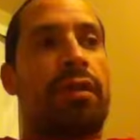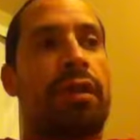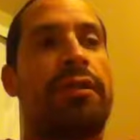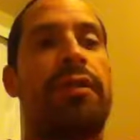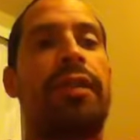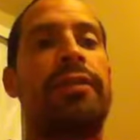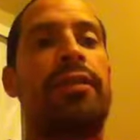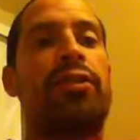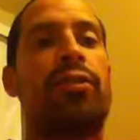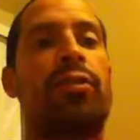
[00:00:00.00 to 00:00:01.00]
it's easy
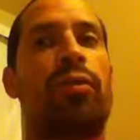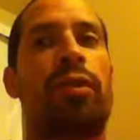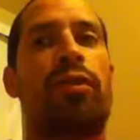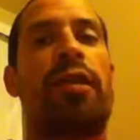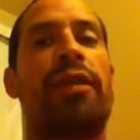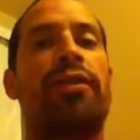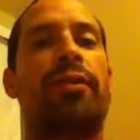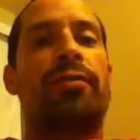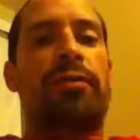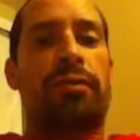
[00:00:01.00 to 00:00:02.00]
to grandiose